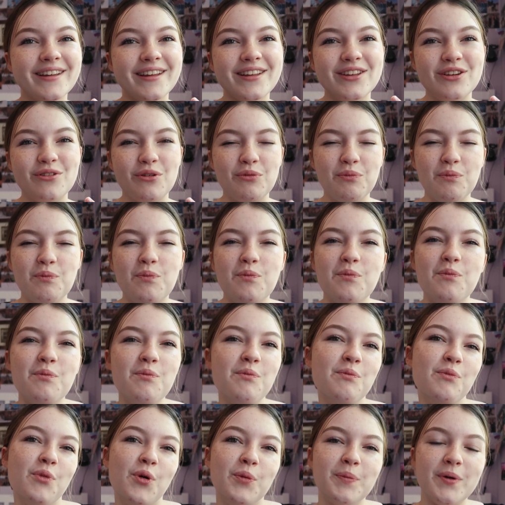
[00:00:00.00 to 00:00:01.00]
you're
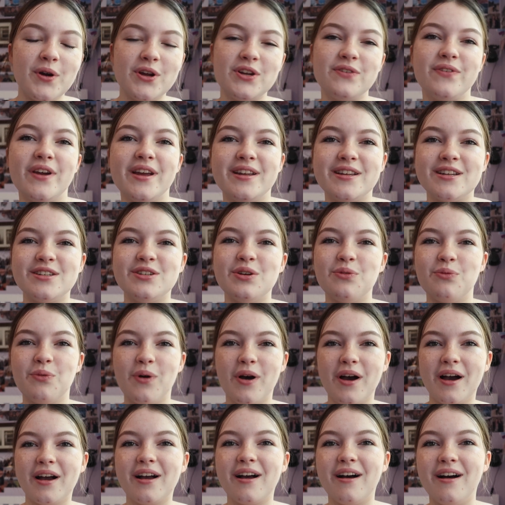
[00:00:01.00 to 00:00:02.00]
more motivated to
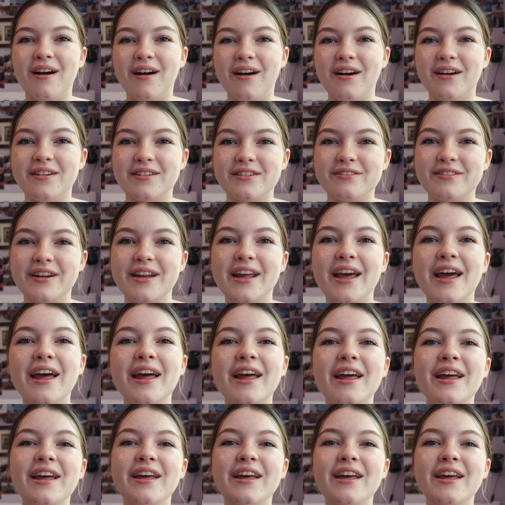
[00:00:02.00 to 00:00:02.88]
work harder in it.